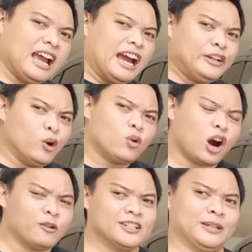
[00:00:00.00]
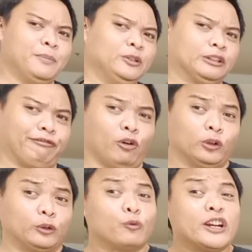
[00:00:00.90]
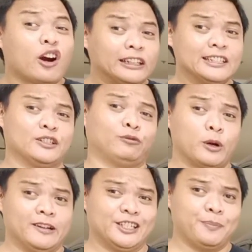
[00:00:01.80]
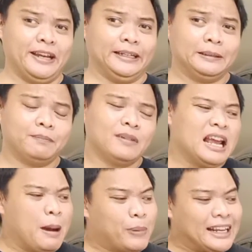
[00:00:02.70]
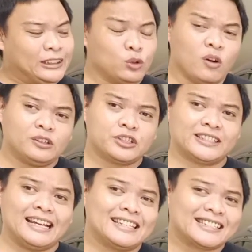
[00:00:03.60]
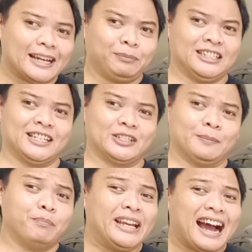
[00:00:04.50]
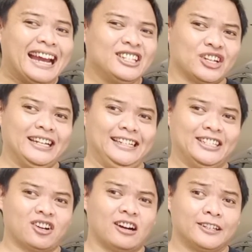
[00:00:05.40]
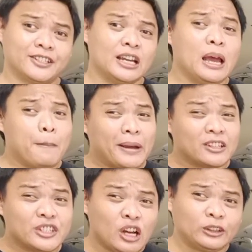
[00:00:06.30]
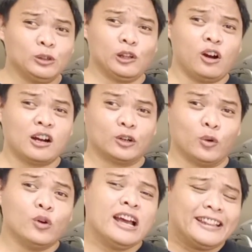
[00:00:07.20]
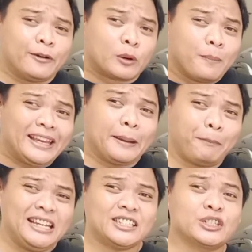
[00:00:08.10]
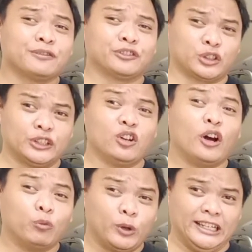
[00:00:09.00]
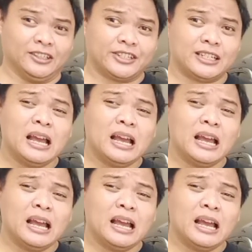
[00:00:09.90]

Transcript: No car is immune to fault, regardless of where it's made. But I do understand the skepticism behind Chinese cars, because not too long ago, they were making pieces of turd on wheels.